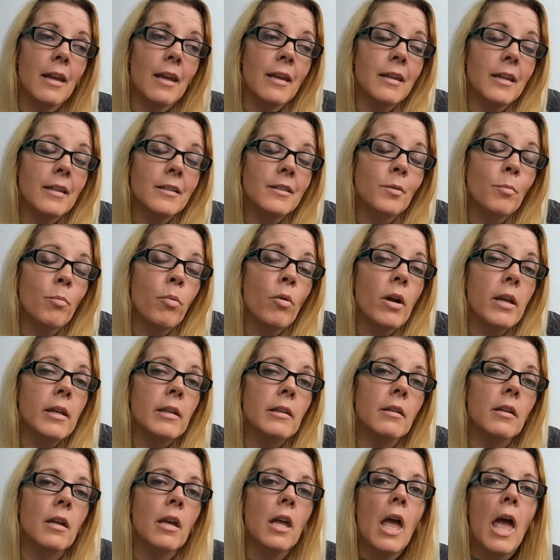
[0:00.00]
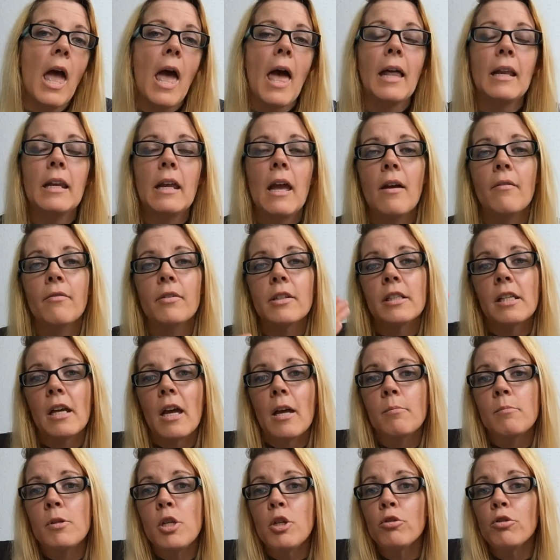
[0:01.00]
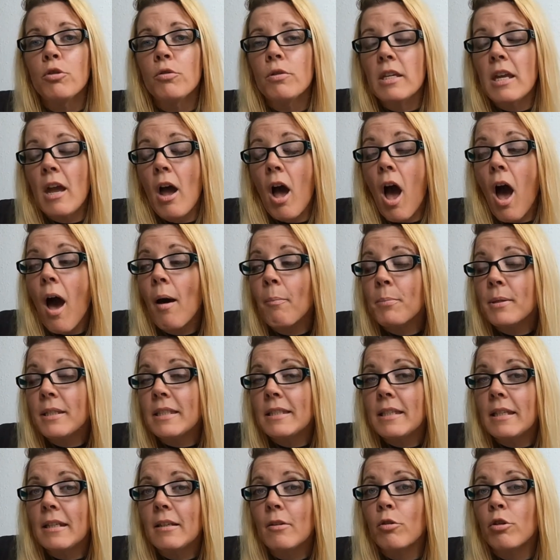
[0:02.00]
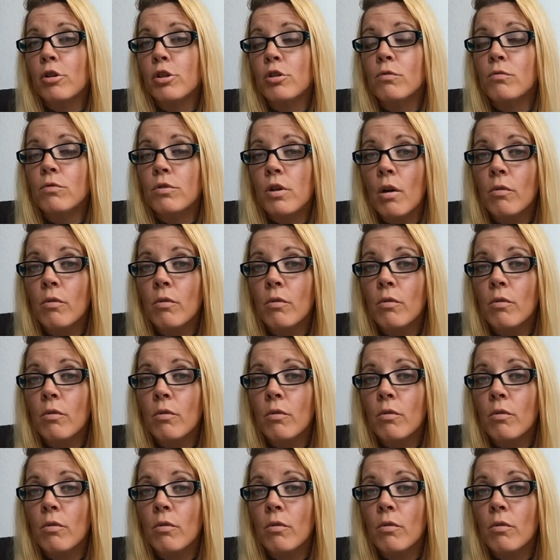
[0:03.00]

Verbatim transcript: it gets a point. And every time you do the opposite or you